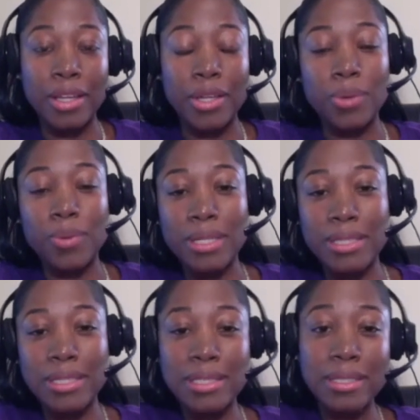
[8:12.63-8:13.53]
You want to
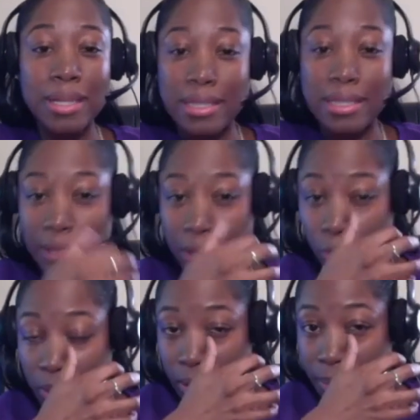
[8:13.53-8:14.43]
discuss a little
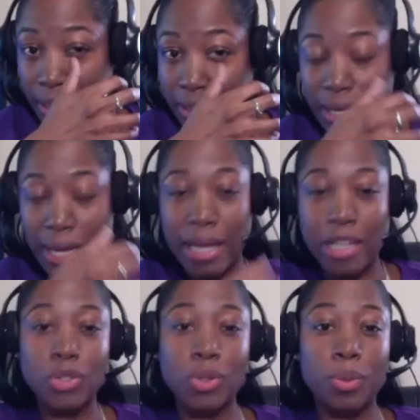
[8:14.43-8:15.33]
bit about the
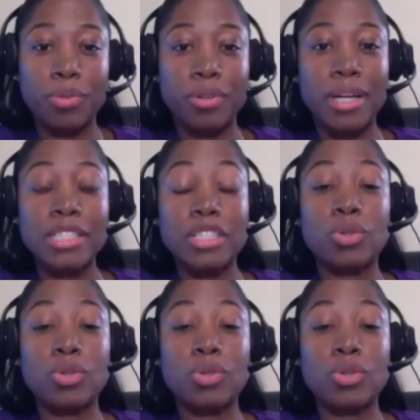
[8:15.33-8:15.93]
actual process,